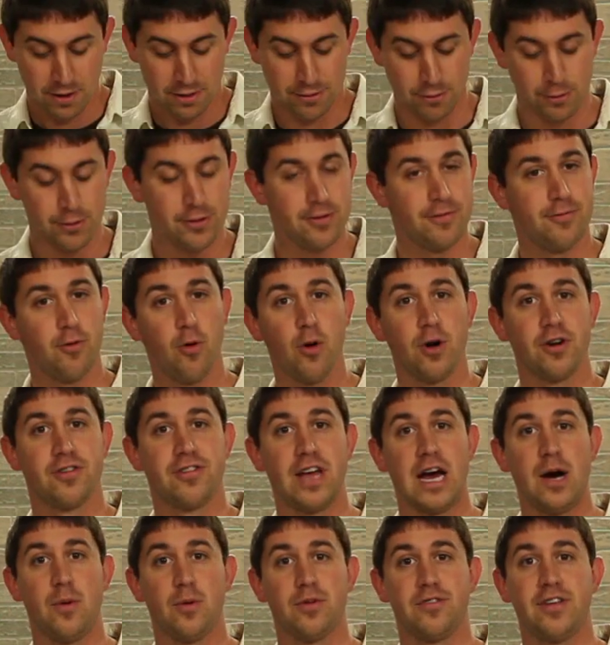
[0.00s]
Through divorce,
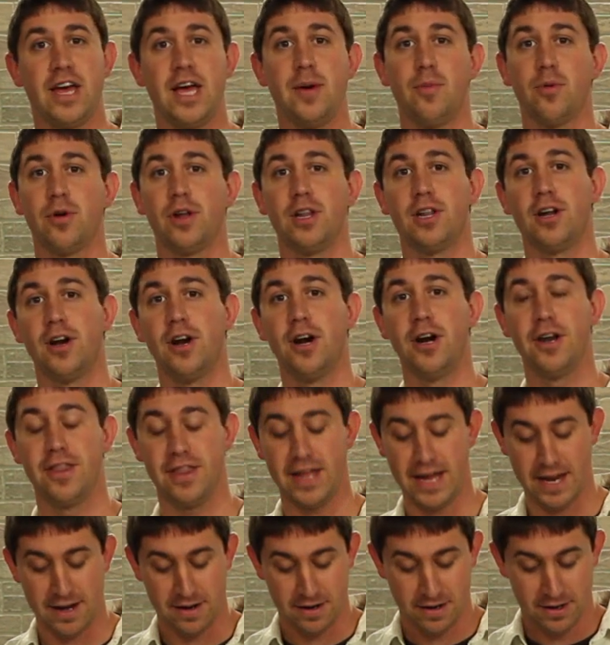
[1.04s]
I was able to learn
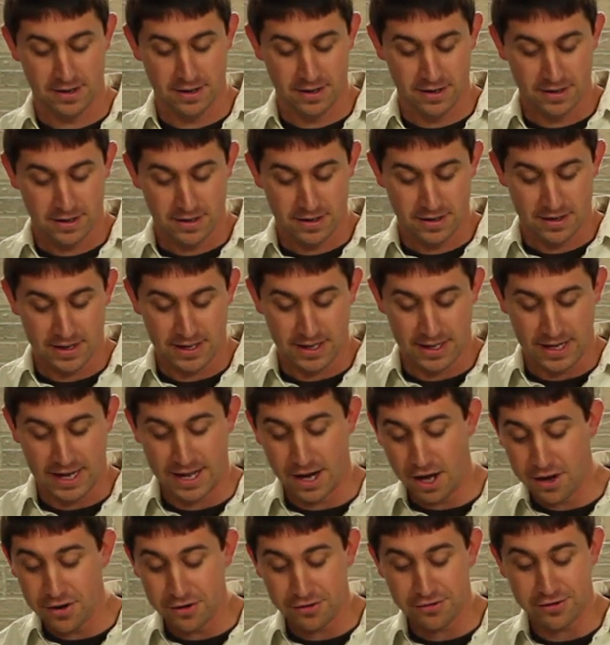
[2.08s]
that and
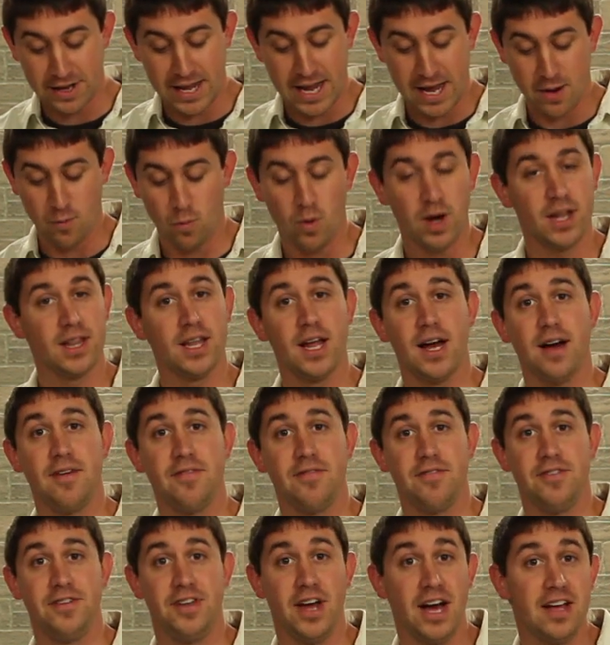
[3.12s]
understand what
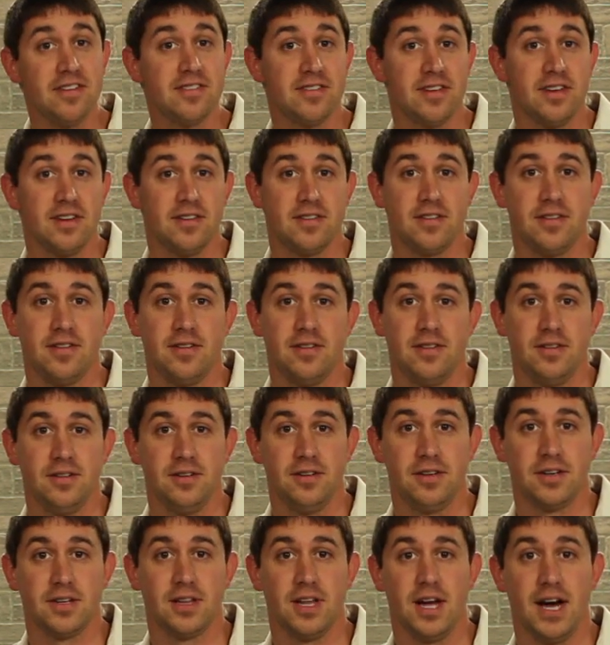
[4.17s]
love doesn't
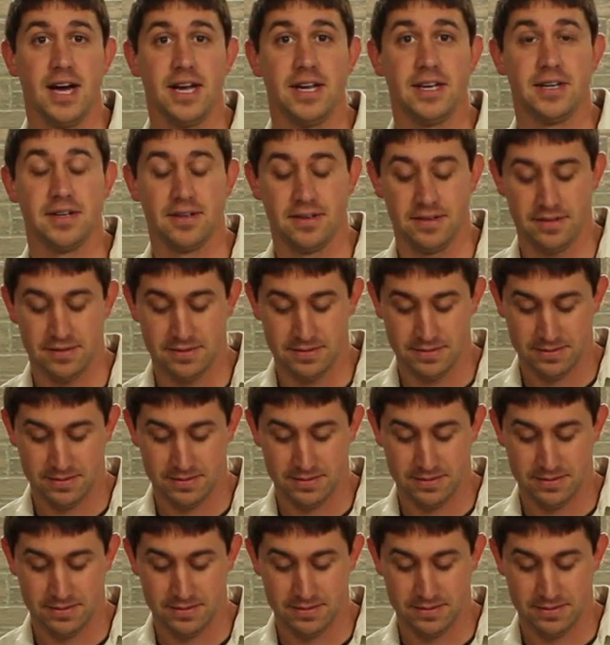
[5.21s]
look like.